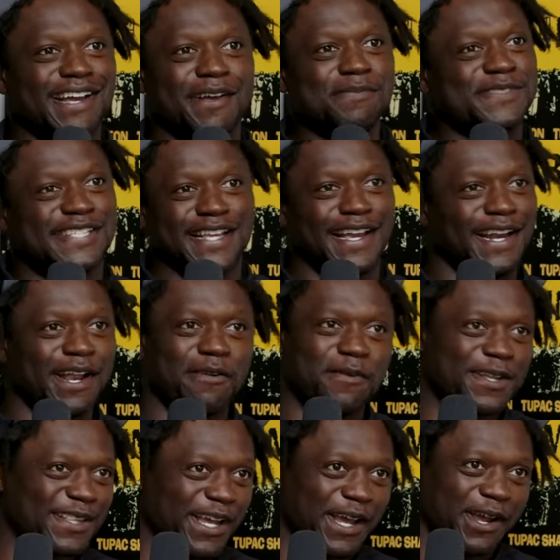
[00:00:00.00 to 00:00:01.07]
I'm seeing
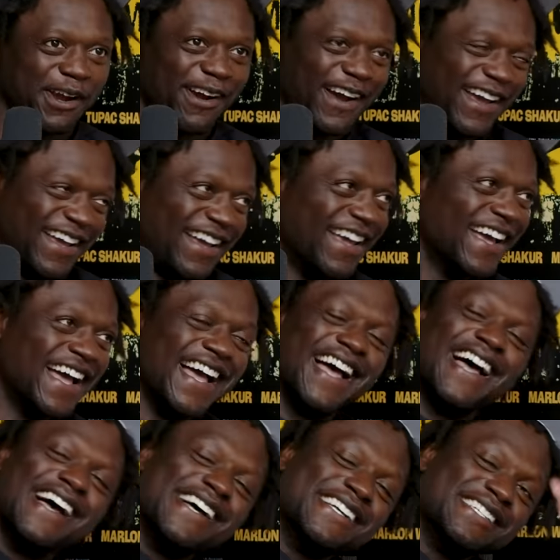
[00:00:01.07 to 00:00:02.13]
everything, right?
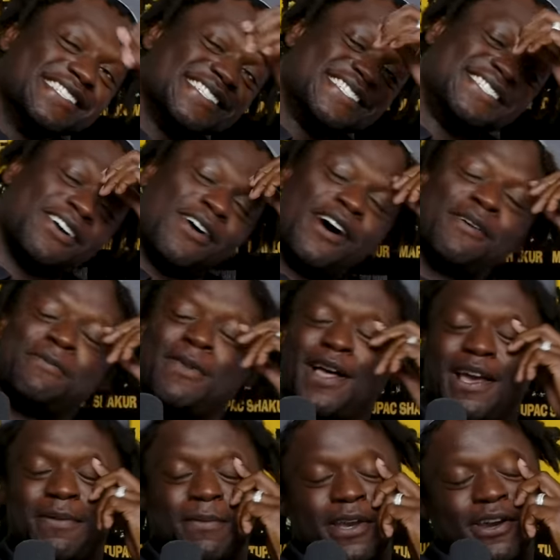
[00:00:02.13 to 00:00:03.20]
So I'm
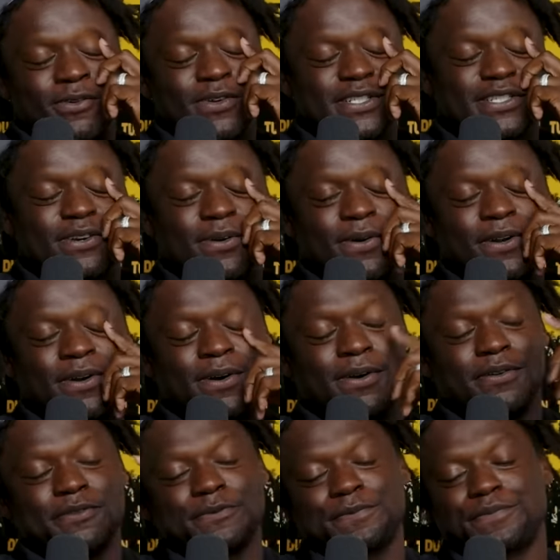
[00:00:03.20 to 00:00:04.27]
like, man, what's going
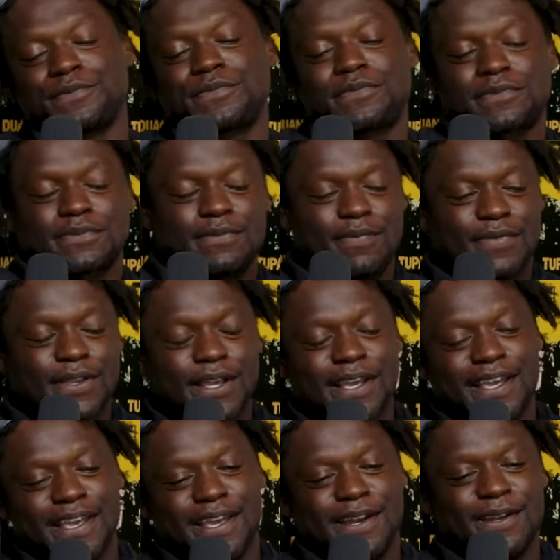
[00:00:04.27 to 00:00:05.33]
on?
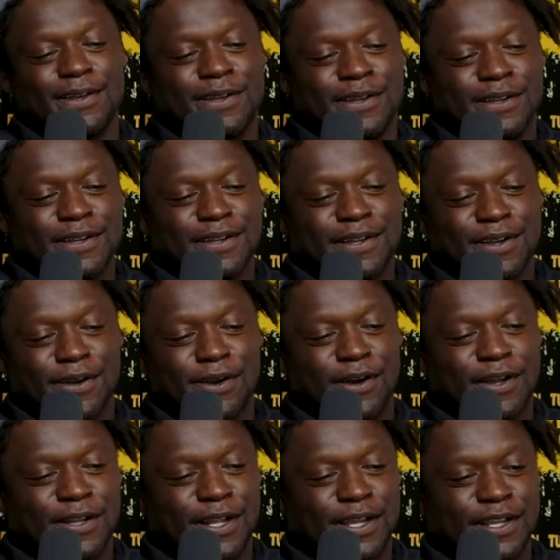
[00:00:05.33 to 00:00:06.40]
And
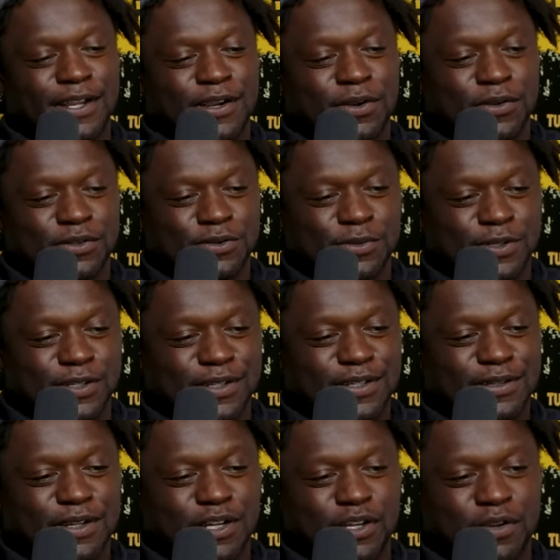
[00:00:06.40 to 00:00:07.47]
all I hear is what
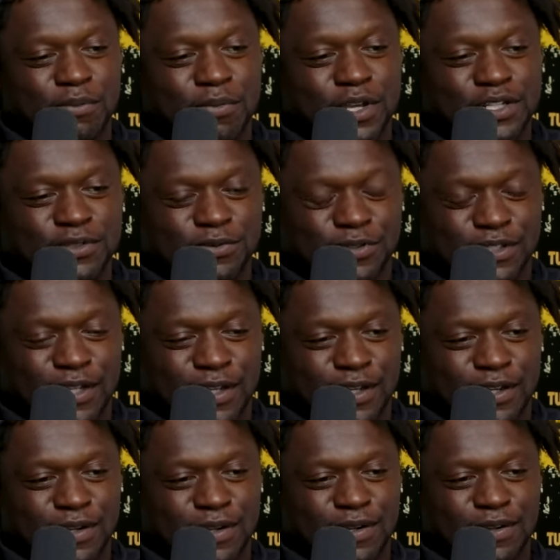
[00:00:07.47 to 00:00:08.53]
Mitch
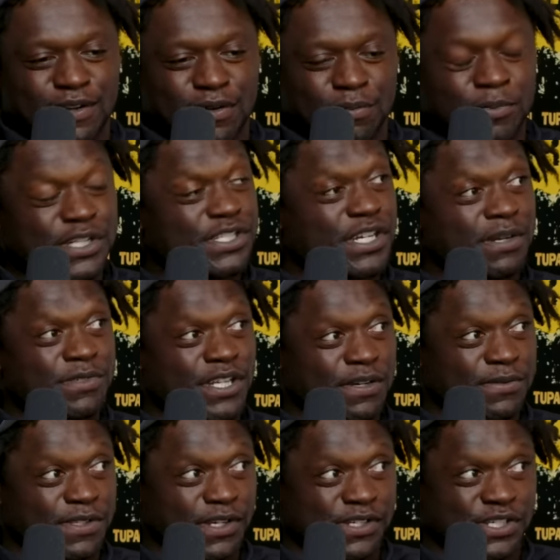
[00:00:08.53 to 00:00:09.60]
Kupchak
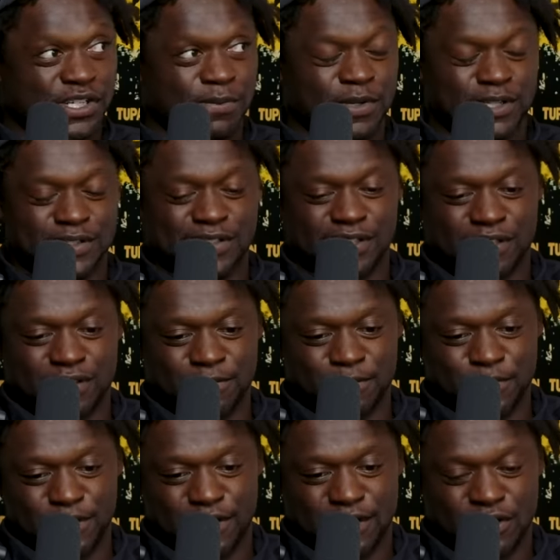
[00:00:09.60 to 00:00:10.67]
was our GM at the time.
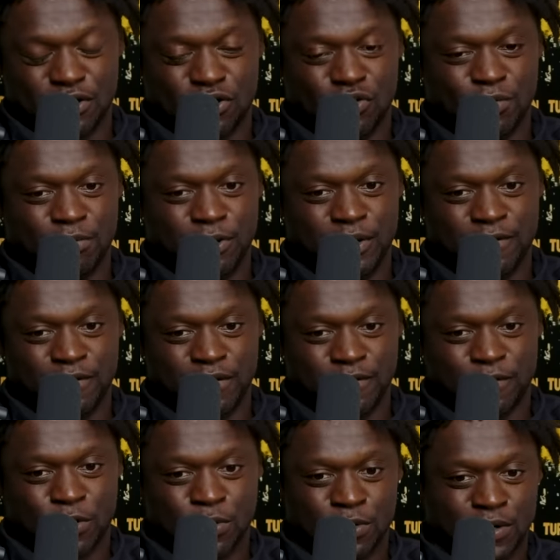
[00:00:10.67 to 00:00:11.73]
And Kobe leaving the
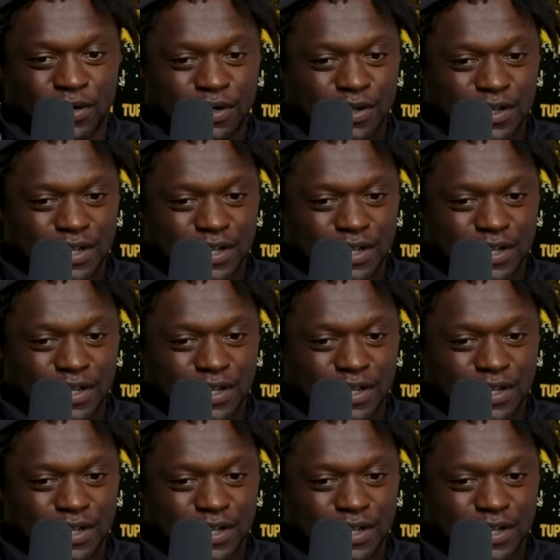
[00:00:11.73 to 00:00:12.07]
court.